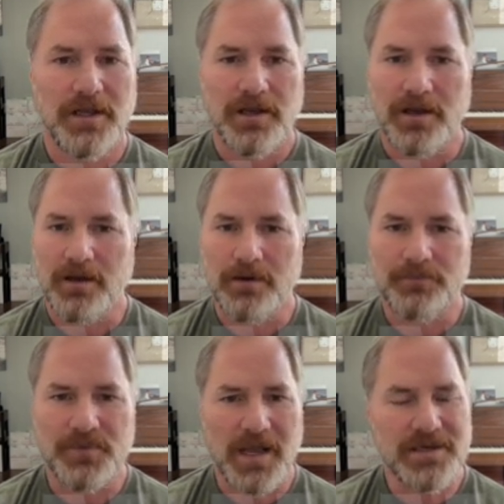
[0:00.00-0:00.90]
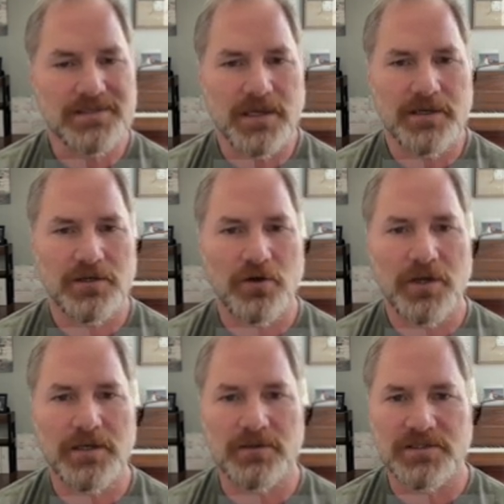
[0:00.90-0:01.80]
I decided to go
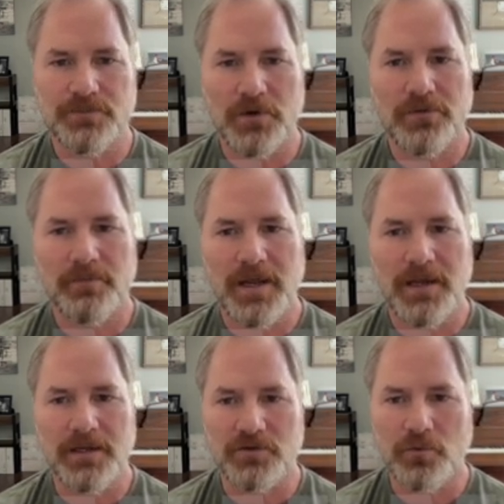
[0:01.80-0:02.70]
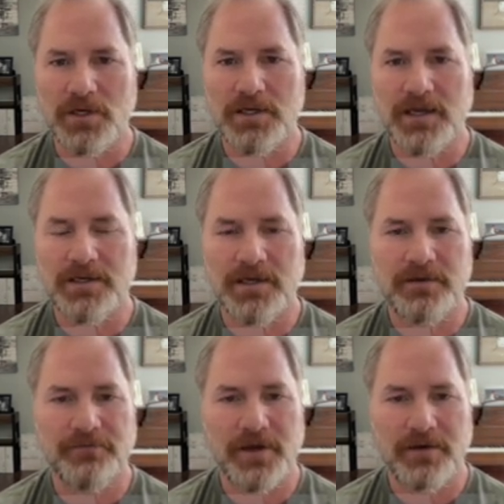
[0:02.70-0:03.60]
ahead and list both of mine at
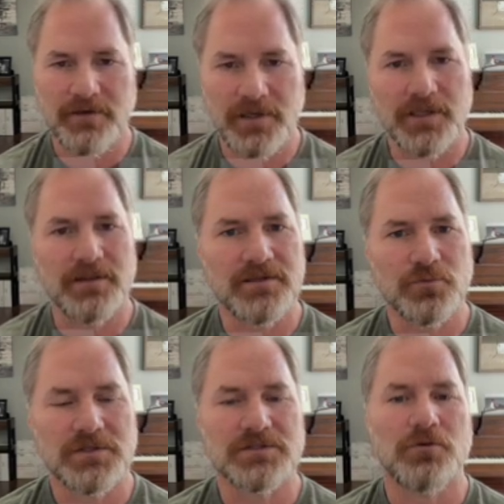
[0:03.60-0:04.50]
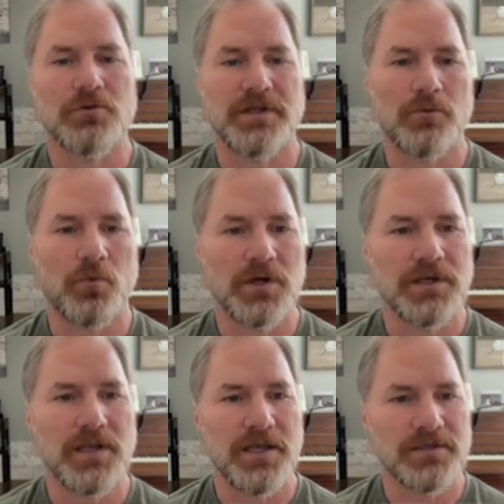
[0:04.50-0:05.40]
$29.95, and again, this one sold in
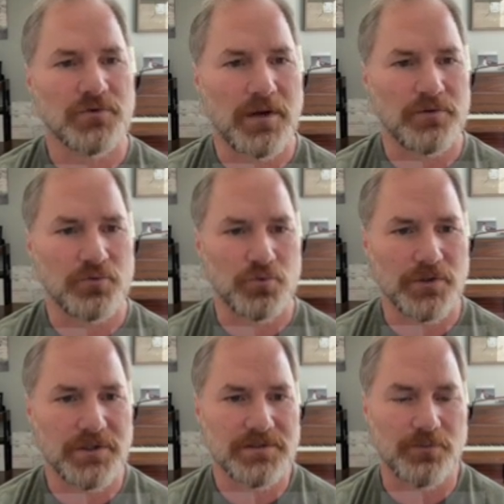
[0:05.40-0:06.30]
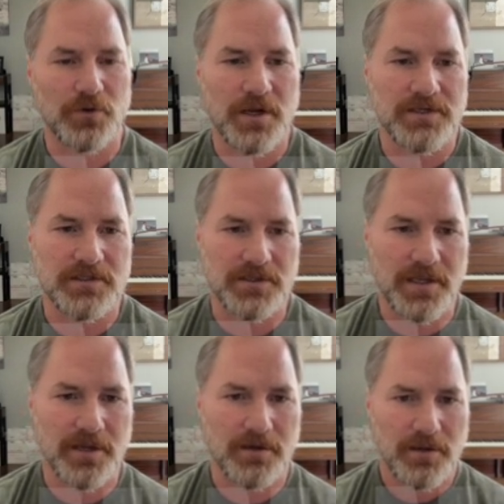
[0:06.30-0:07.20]
one day, so I was really surprised at
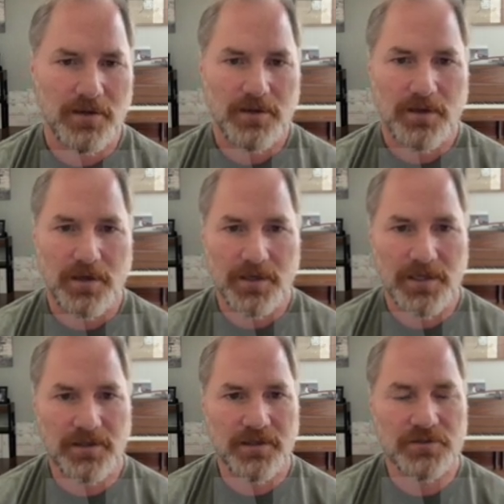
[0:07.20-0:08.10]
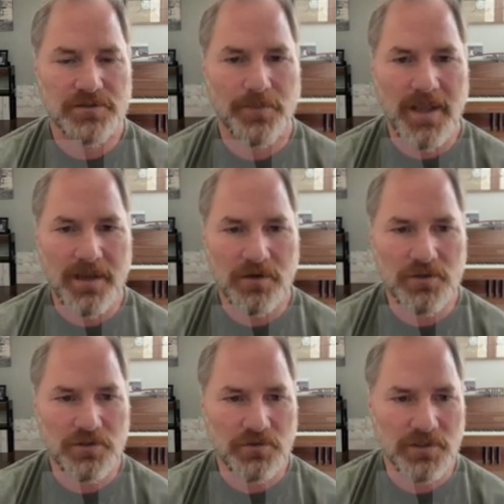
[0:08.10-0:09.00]
that. Again, there's the
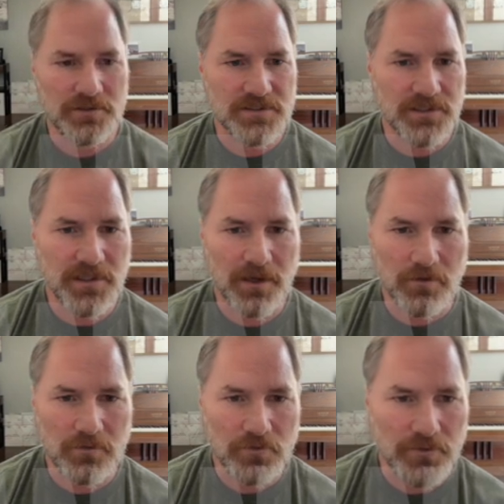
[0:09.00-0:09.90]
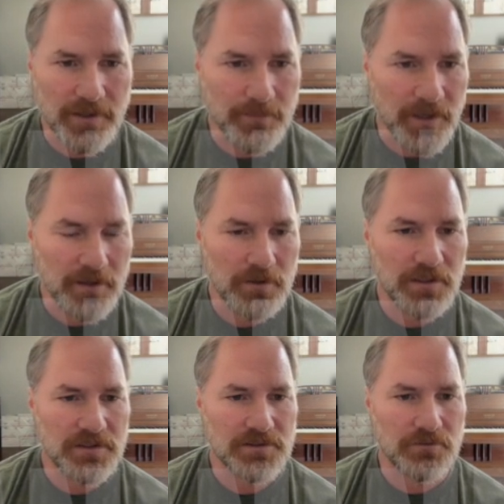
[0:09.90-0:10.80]
pattern. You can see how cool that pattern
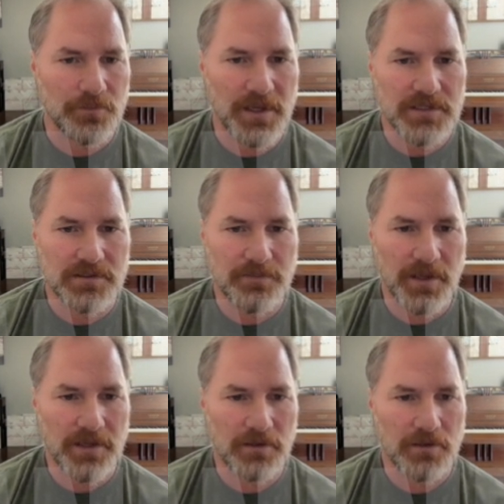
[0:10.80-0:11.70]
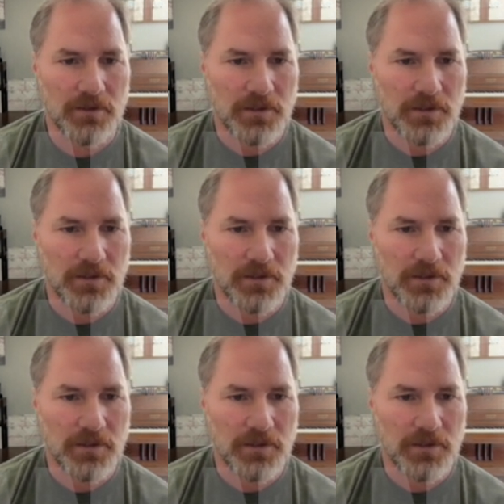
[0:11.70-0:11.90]
is, a little paisley pattern.